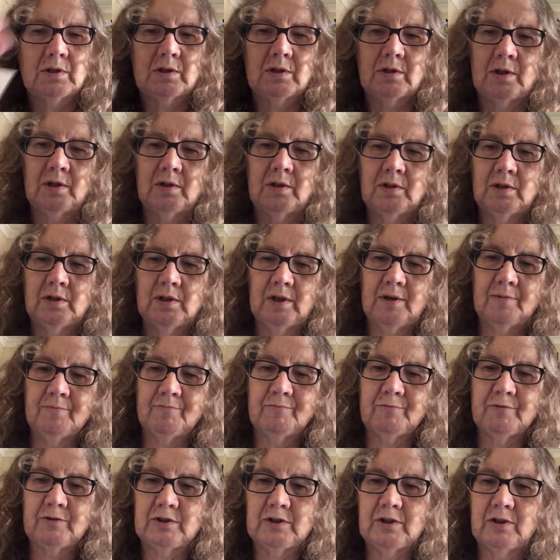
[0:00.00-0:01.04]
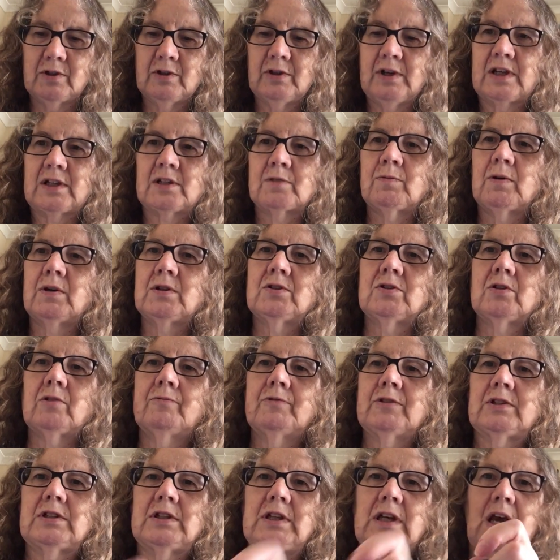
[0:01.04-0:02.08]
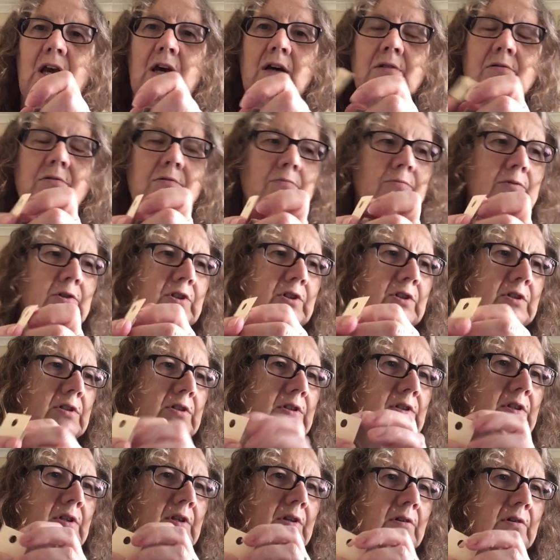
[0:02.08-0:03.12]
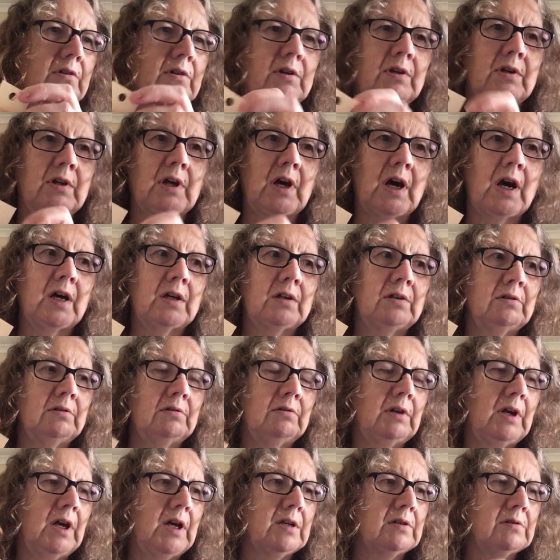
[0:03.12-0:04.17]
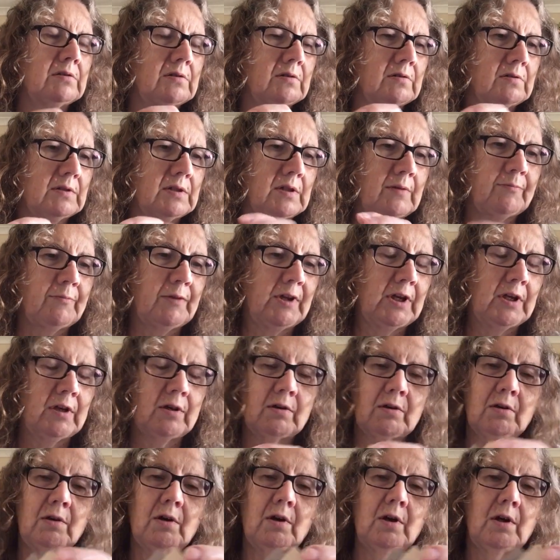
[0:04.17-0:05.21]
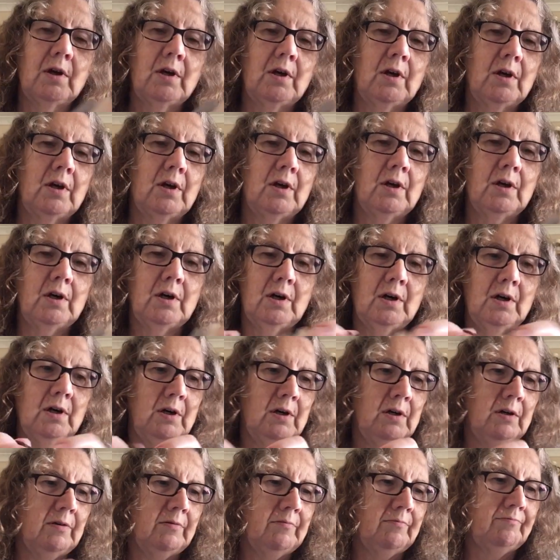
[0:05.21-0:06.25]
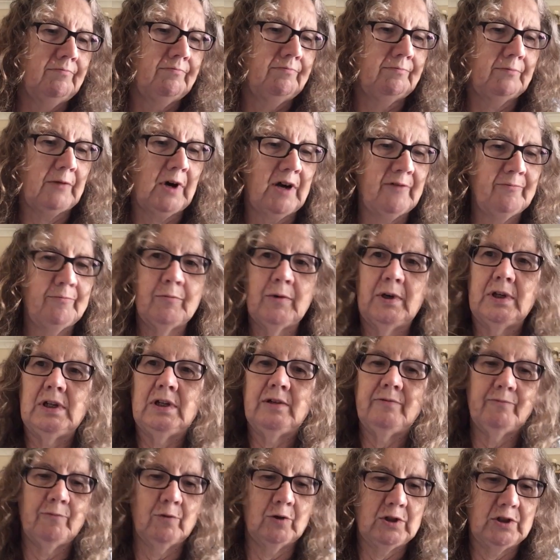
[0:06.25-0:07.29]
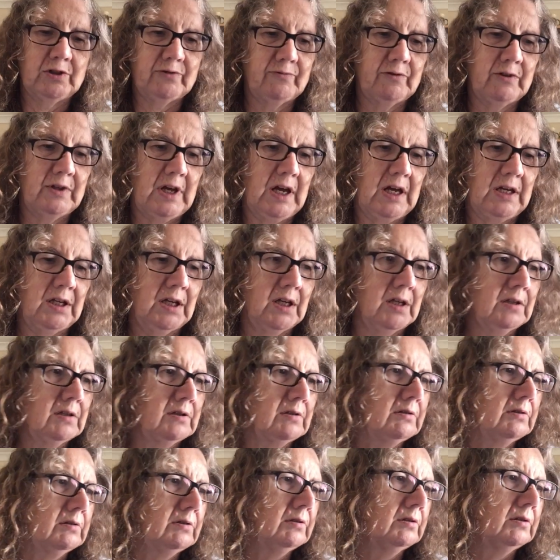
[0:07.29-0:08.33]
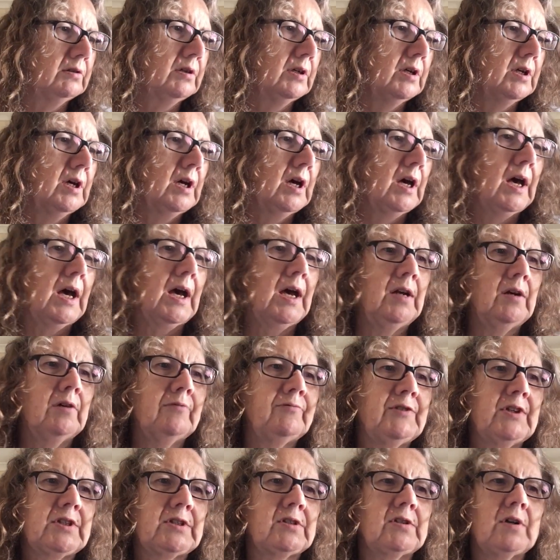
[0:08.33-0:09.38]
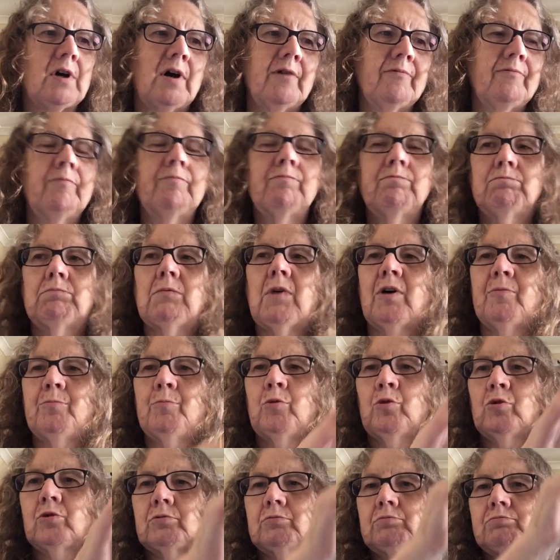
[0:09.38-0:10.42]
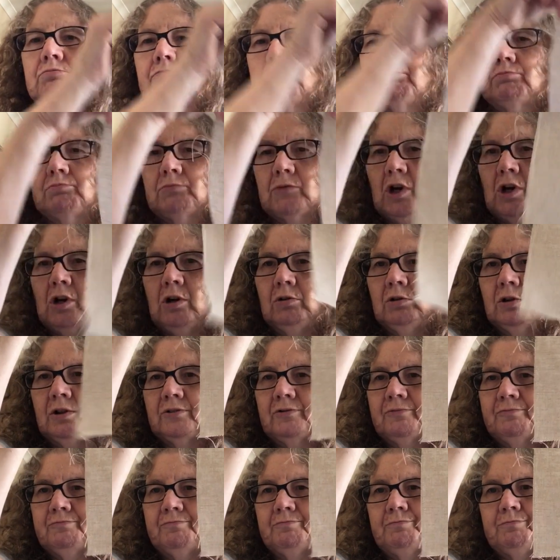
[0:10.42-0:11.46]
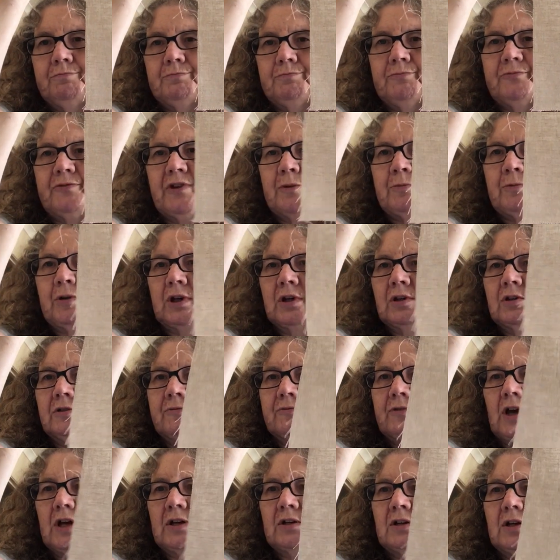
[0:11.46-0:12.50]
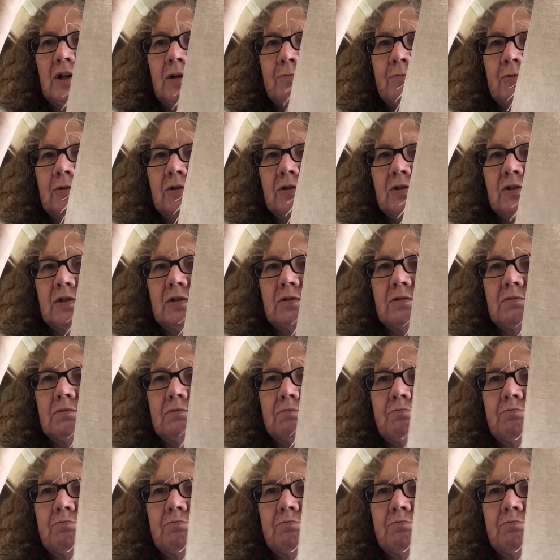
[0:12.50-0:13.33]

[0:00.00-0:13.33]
And so the next one's obviously out, which is the garden house or something. I haven't been invoiced for that yet. And I've bought a whole lot of fabric and I've cut it up, and it's,